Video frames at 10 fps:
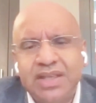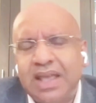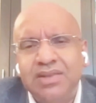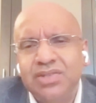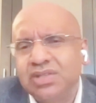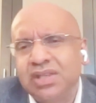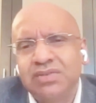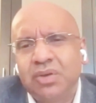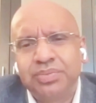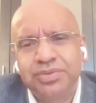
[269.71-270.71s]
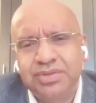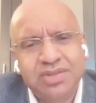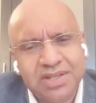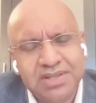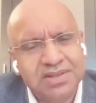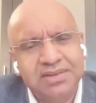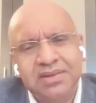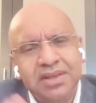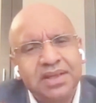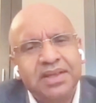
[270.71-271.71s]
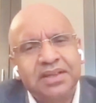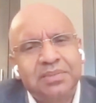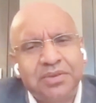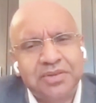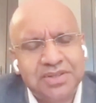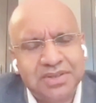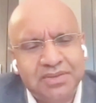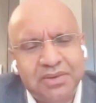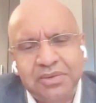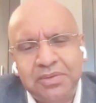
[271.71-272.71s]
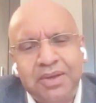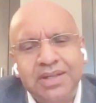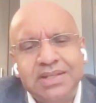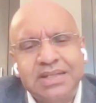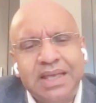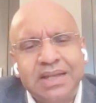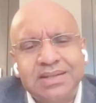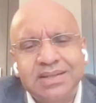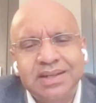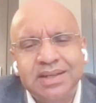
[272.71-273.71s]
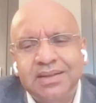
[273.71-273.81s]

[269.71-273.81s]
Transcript: Challenges gives opportunities. In the positive growth mindset,